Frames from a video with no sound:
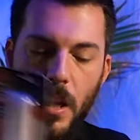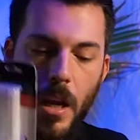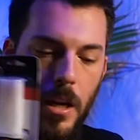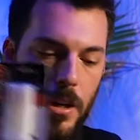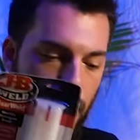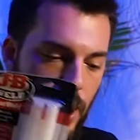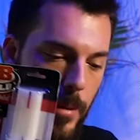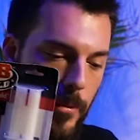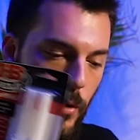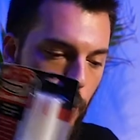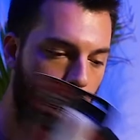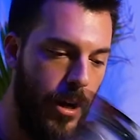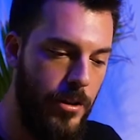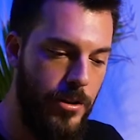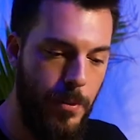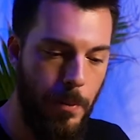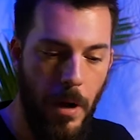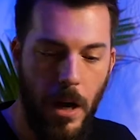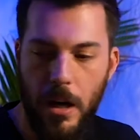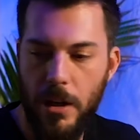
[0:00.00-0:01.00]
JB
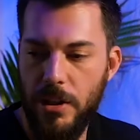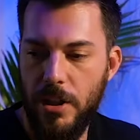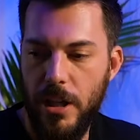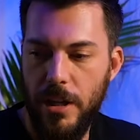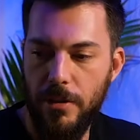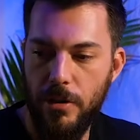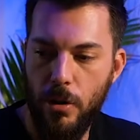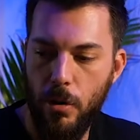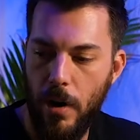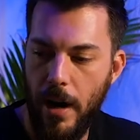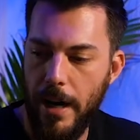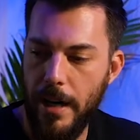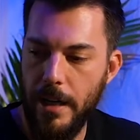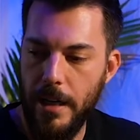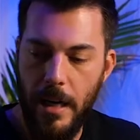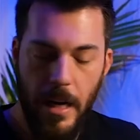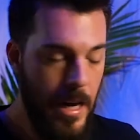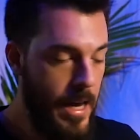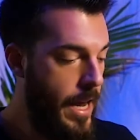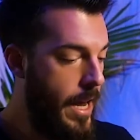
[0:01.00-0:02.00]
Weld's epoxy is great.
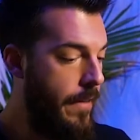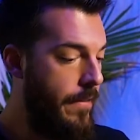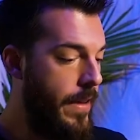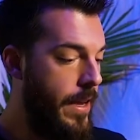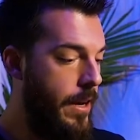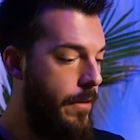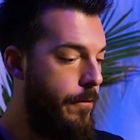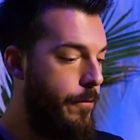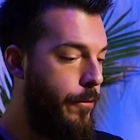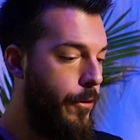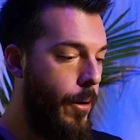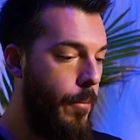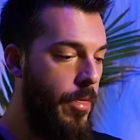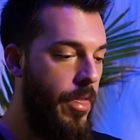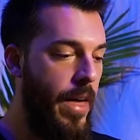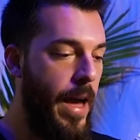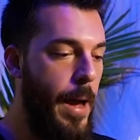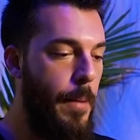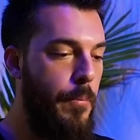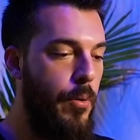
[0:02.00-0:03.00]
And then from
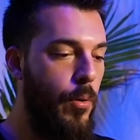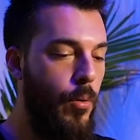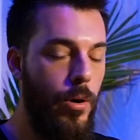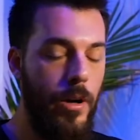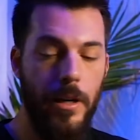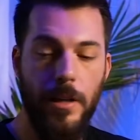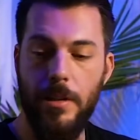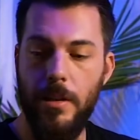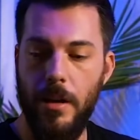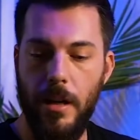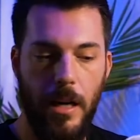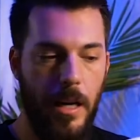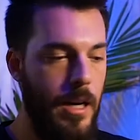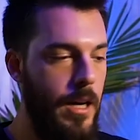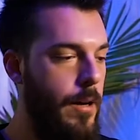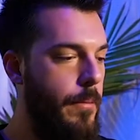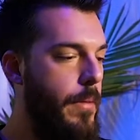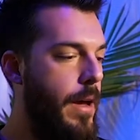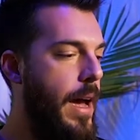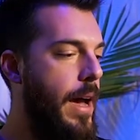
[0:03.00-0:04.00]
that point,
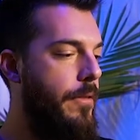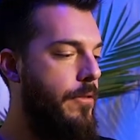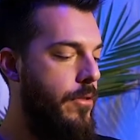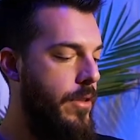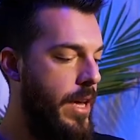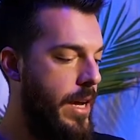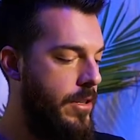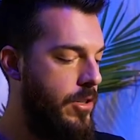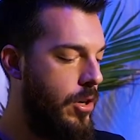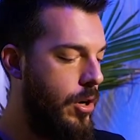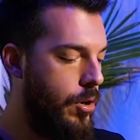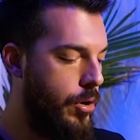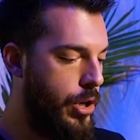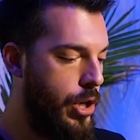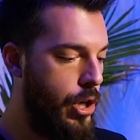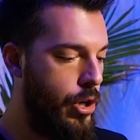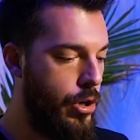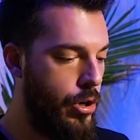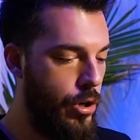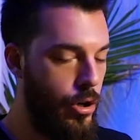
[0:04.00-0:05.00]
after that's all
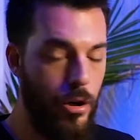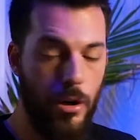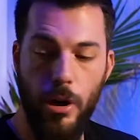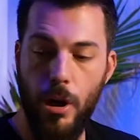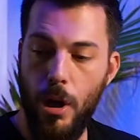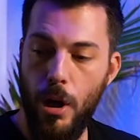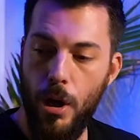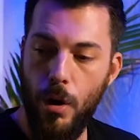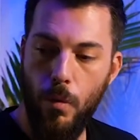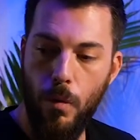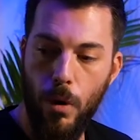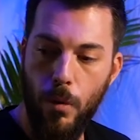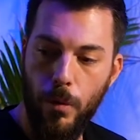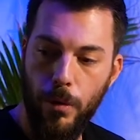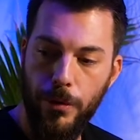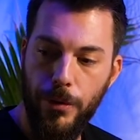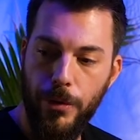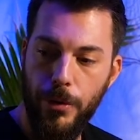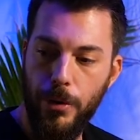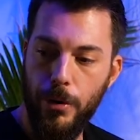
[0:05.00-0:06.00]
cured, what
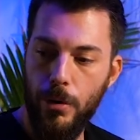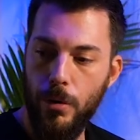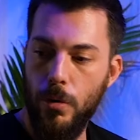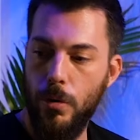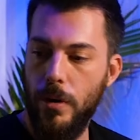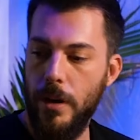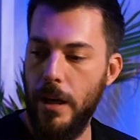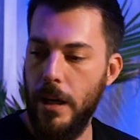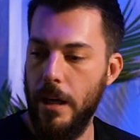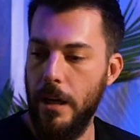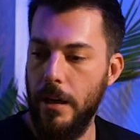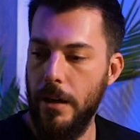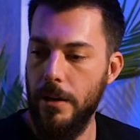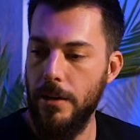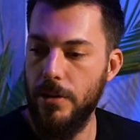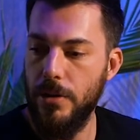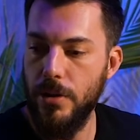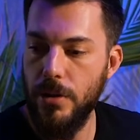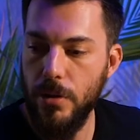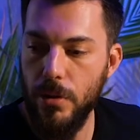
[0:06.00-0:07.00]
we'll do
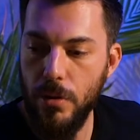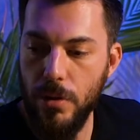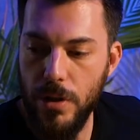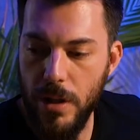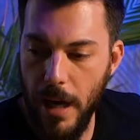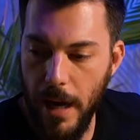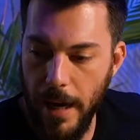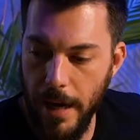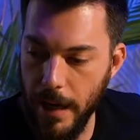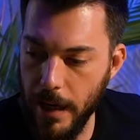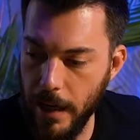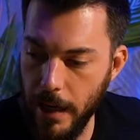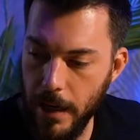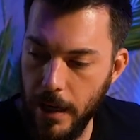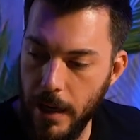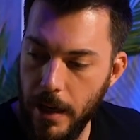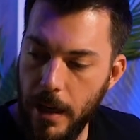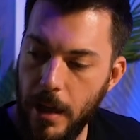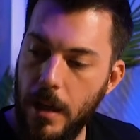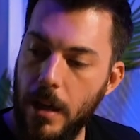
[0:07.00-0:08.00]
is take,
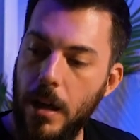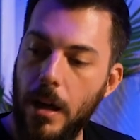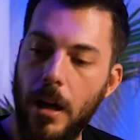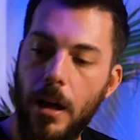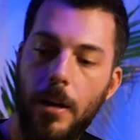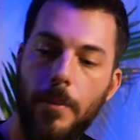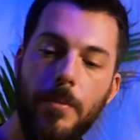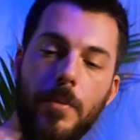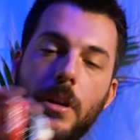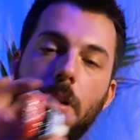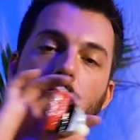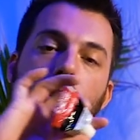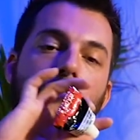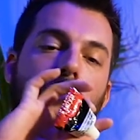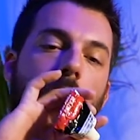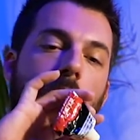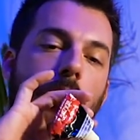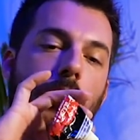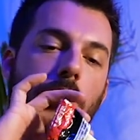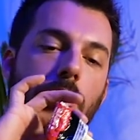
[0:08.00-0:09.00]
you can
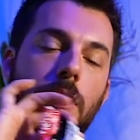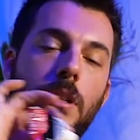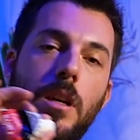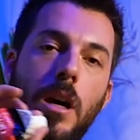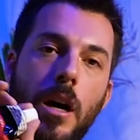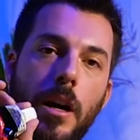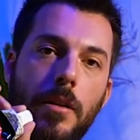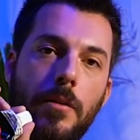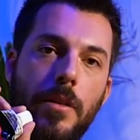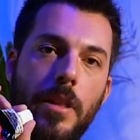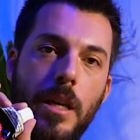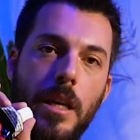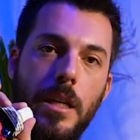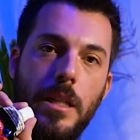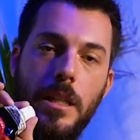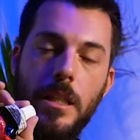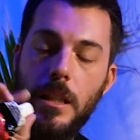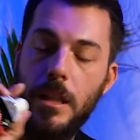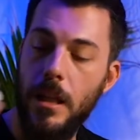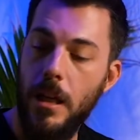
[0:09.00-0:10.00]
see I use a ton of
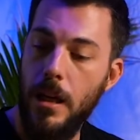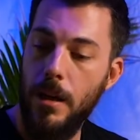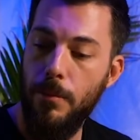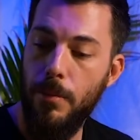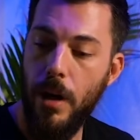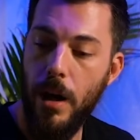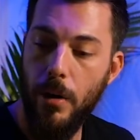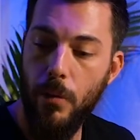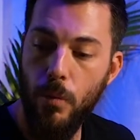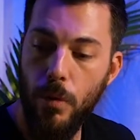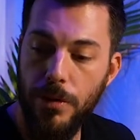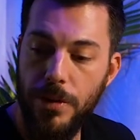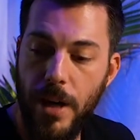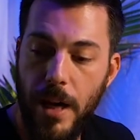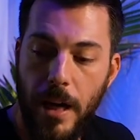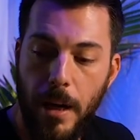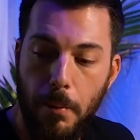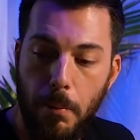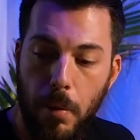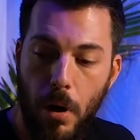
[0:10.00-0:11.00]
this, but we'll
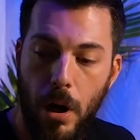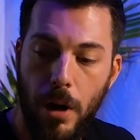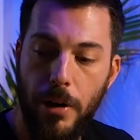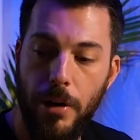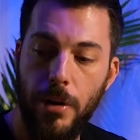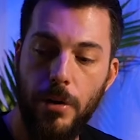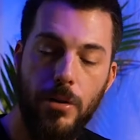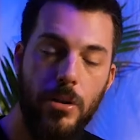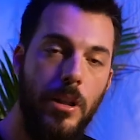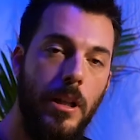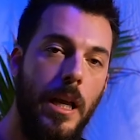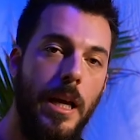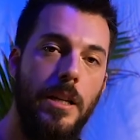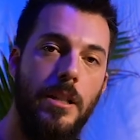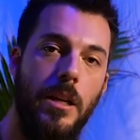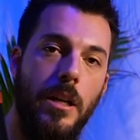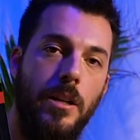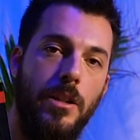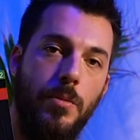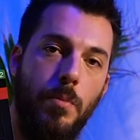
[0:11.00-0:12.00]
take Bondo's
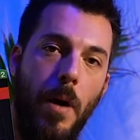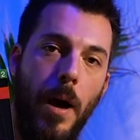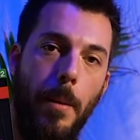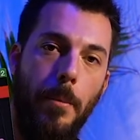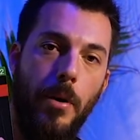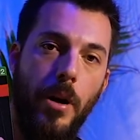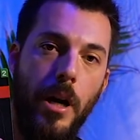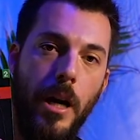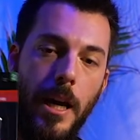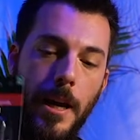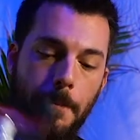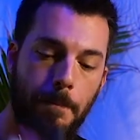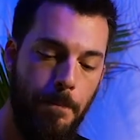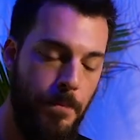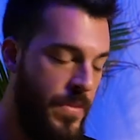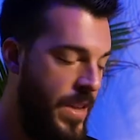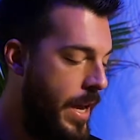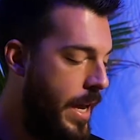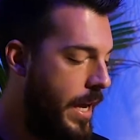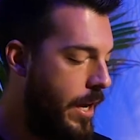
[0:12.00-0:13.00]
glazing and spot putty,
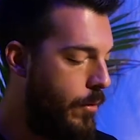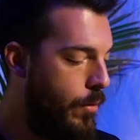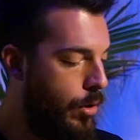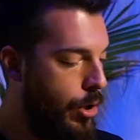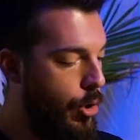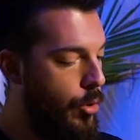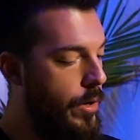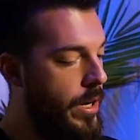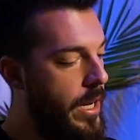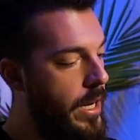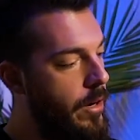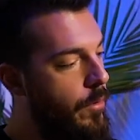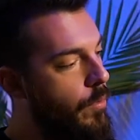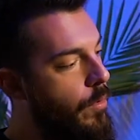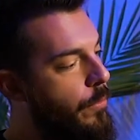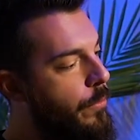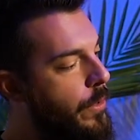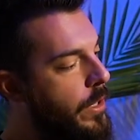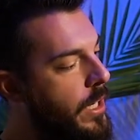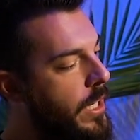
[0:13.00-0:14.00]
and we'll go in and
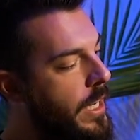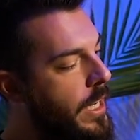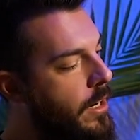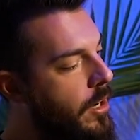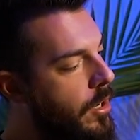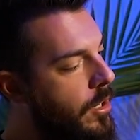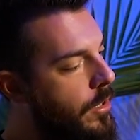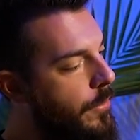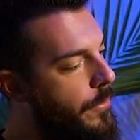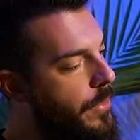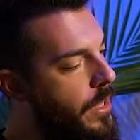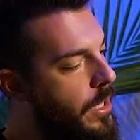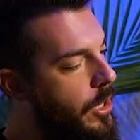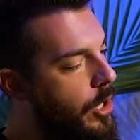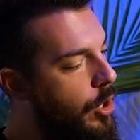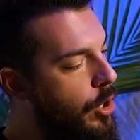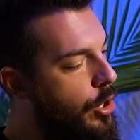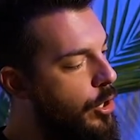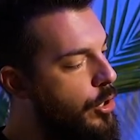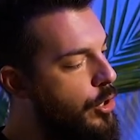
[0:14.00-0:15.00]
we'll fill in all of the
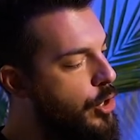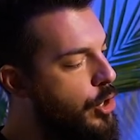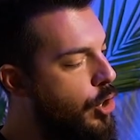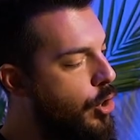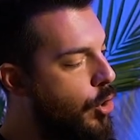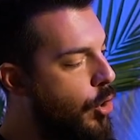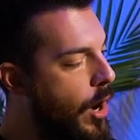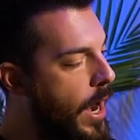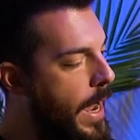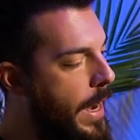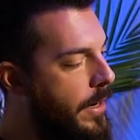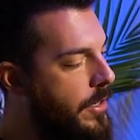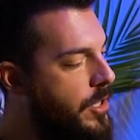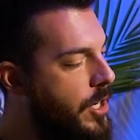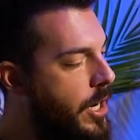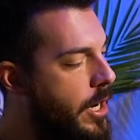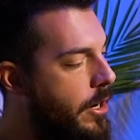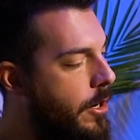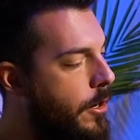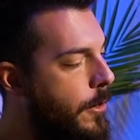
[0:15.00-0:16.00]
large
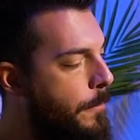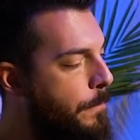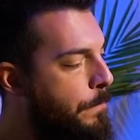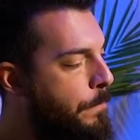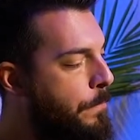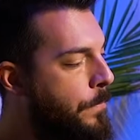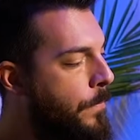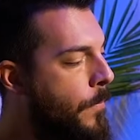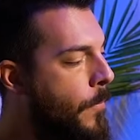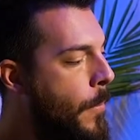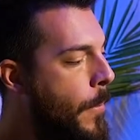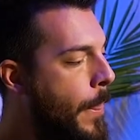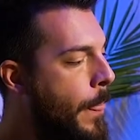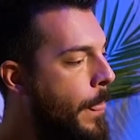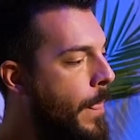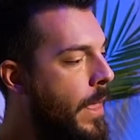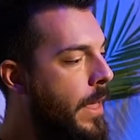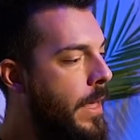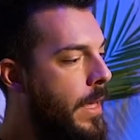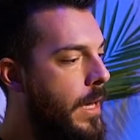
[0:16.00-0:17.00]
cracks here.
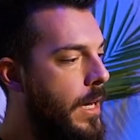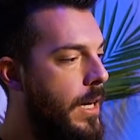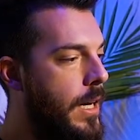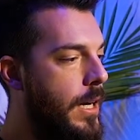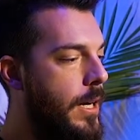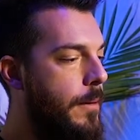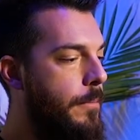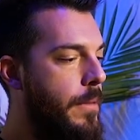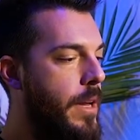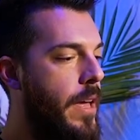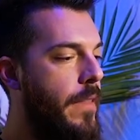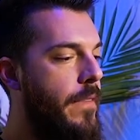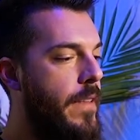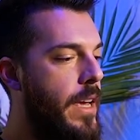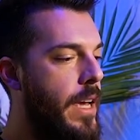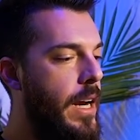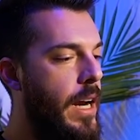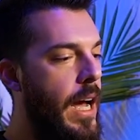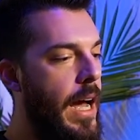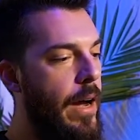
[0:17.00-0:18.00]
And
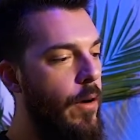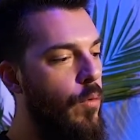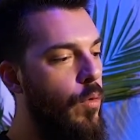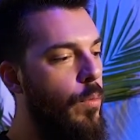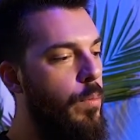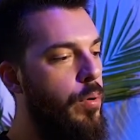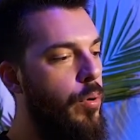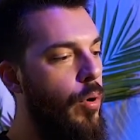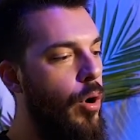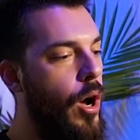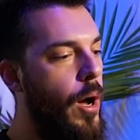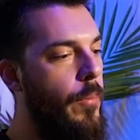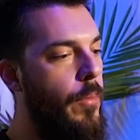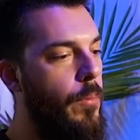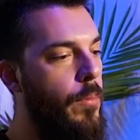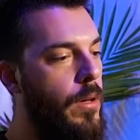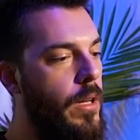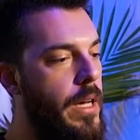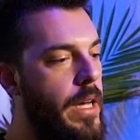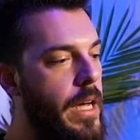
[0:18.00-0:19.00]
then I will
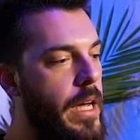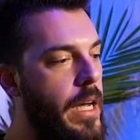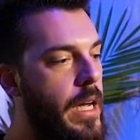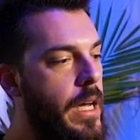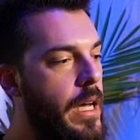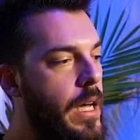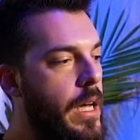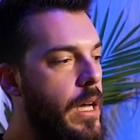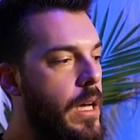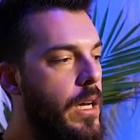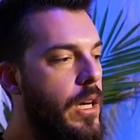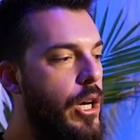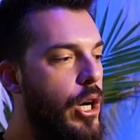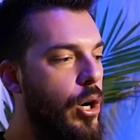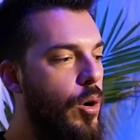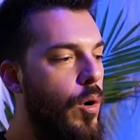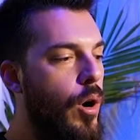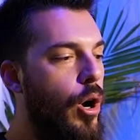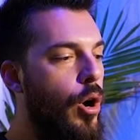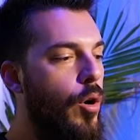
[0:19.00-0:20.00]
probably
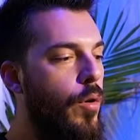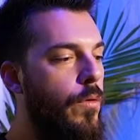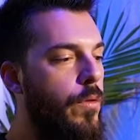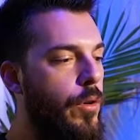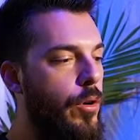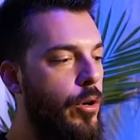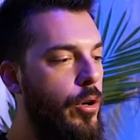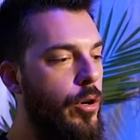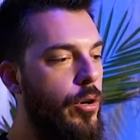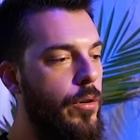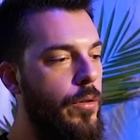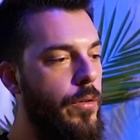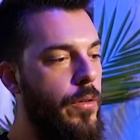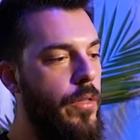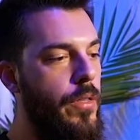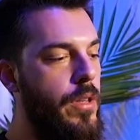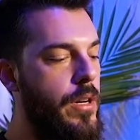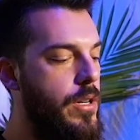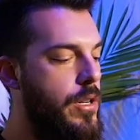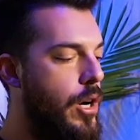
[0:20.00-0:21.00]
go over
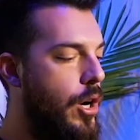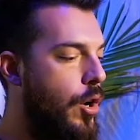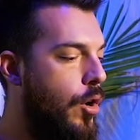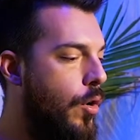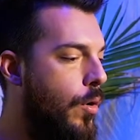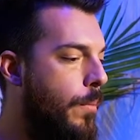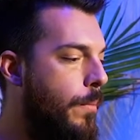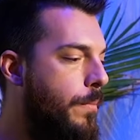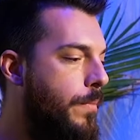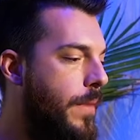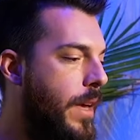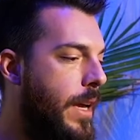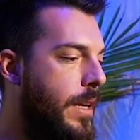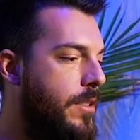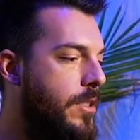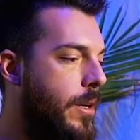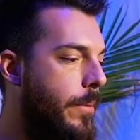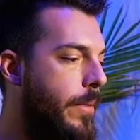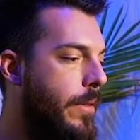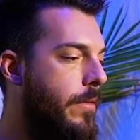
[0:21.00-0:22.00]
the dome and
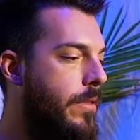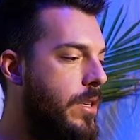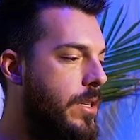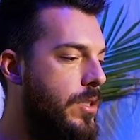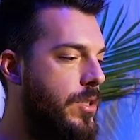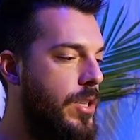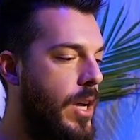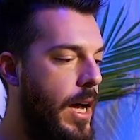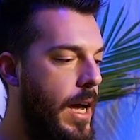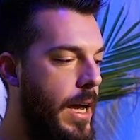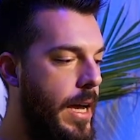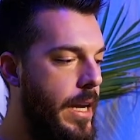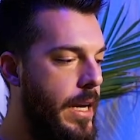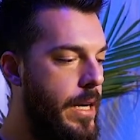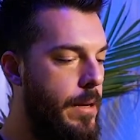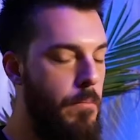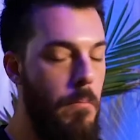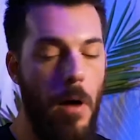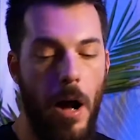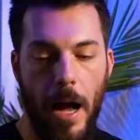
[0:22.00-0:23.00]
some of the
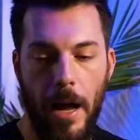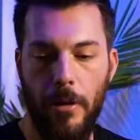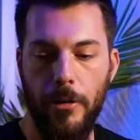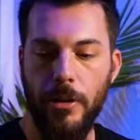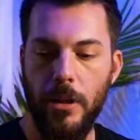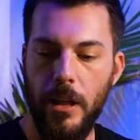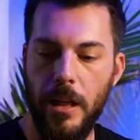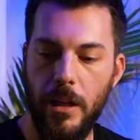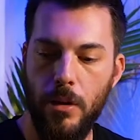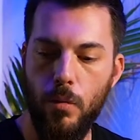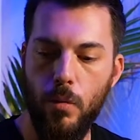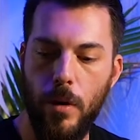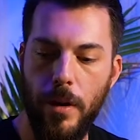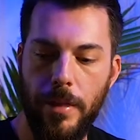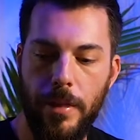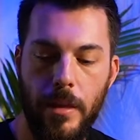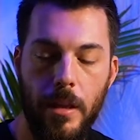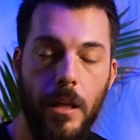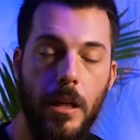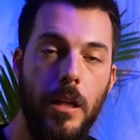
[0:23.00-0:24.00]
side mildly
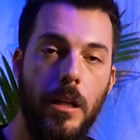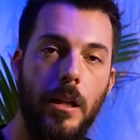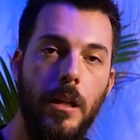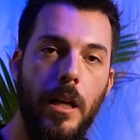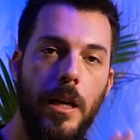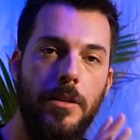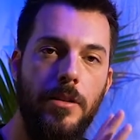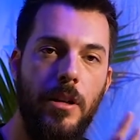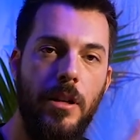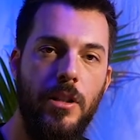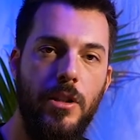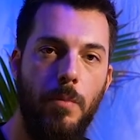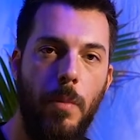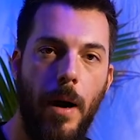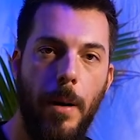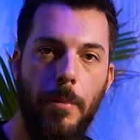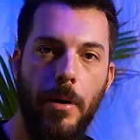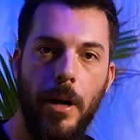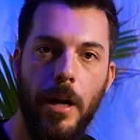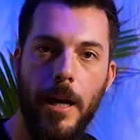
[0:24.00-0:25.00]
with the glazing and
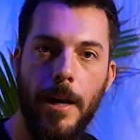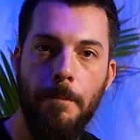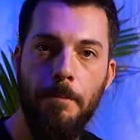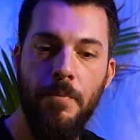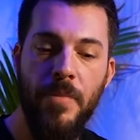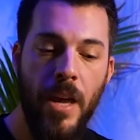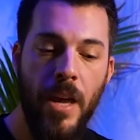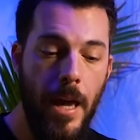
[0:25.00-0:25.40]
spot putty.